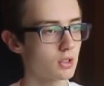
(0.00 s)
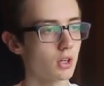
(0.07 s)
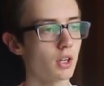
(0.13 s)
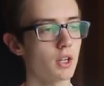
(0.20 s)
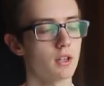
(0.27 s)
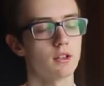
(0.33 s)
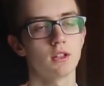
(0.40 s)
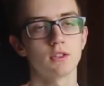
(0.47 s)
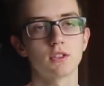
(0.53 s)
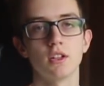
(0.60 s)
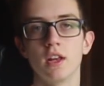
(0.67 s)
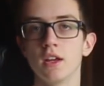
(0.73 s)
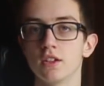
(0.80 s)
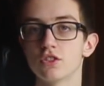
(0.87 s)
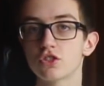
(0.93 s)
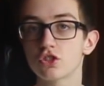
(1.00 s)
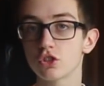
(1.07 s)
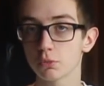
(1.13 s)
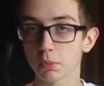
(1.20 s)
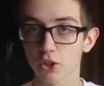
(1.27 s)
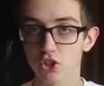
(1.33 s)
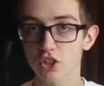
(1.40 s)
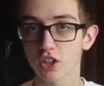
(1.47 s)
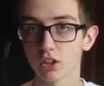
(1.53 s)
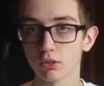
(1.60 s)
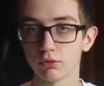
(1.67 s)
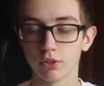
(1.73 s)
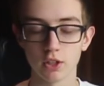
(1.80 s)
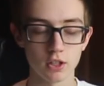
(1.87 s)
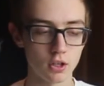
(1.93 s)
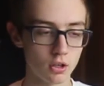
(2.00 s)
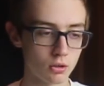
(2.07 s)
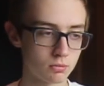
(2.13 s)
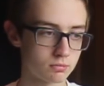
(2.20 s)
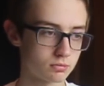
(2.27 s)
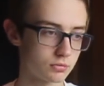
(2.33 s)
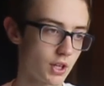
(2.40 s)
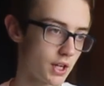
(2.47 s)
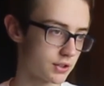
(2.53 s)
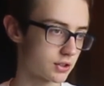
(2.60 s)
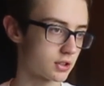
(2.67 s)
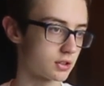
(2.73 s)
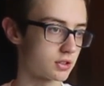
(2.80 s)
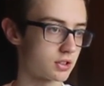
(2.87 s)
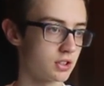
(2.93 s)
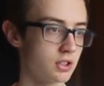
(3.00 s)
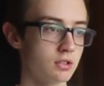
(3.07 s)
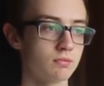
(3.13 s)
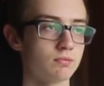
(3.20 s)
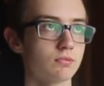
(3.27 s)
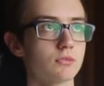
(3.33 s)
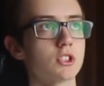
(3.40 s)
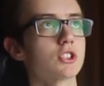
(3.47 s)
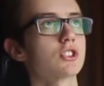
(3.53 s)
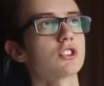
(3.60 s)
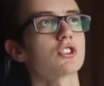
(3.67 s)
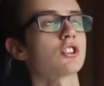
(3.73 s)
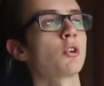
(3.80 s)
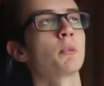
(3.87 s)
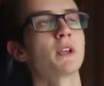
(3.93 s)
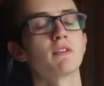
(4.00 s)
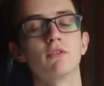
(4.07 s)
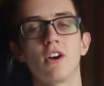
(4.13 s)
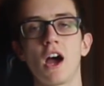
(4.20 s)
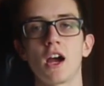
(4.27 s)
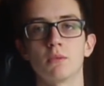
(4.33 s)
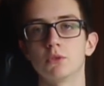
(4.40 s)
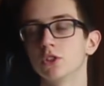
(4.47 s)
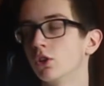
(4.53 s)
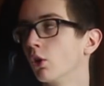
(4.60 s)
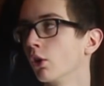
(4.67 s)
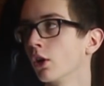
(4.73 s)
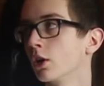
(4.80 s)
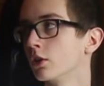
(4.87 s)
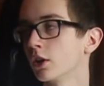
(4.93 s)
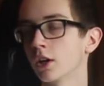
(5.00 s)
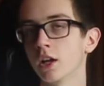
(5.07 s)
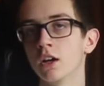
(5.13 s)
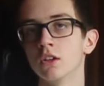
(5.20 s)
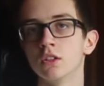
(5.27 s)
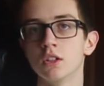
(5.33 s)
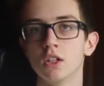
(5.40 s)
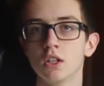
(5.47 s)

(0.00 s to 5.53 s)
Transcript: All right, in today's super chill video, as you can see, there's just so many vibes going on right now.